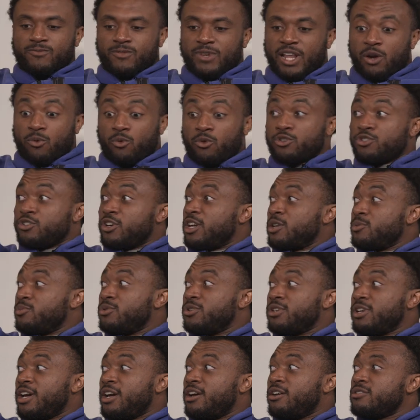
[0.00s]
like we're trying to
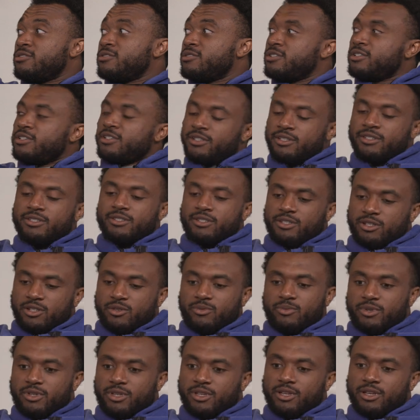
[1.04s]
put out,
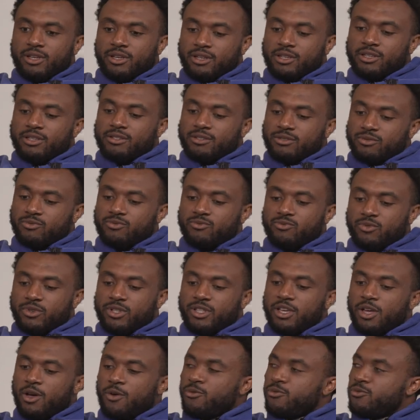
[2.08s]
it'd be
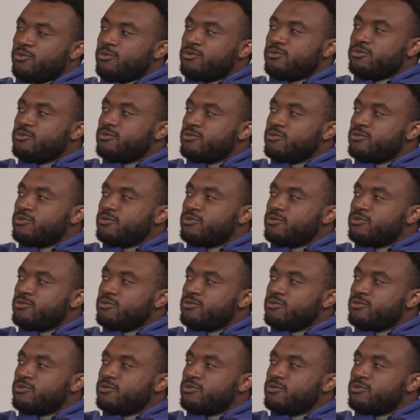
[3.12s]
really helpful.